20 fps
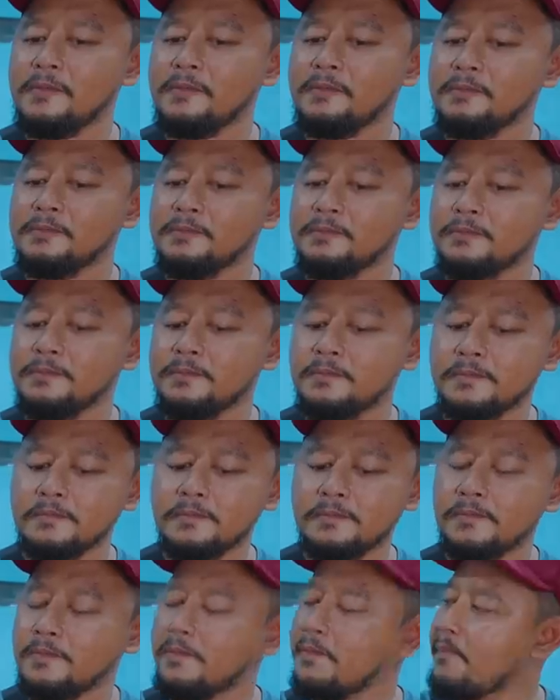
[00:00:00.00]

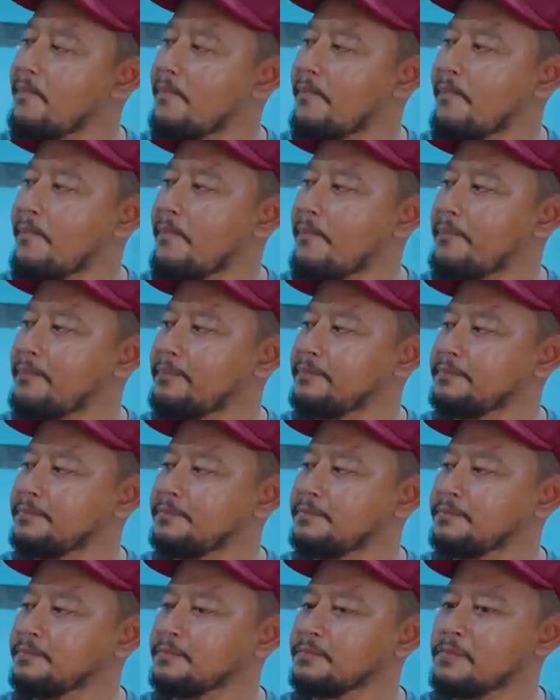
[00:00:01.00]

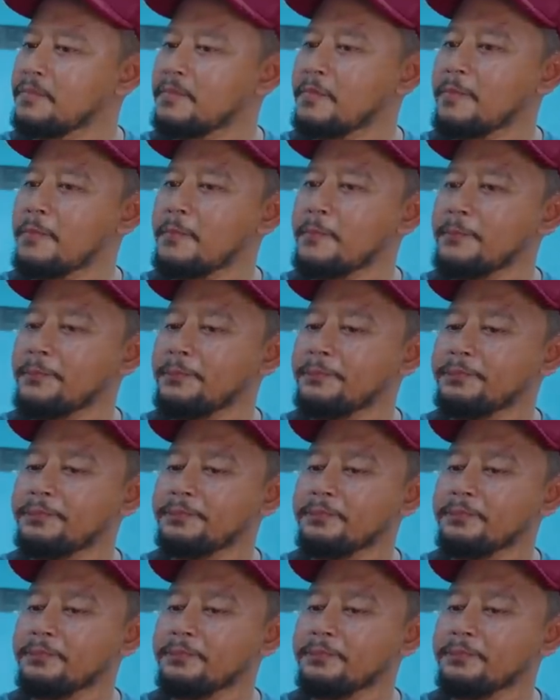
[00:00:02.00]
(not speaking)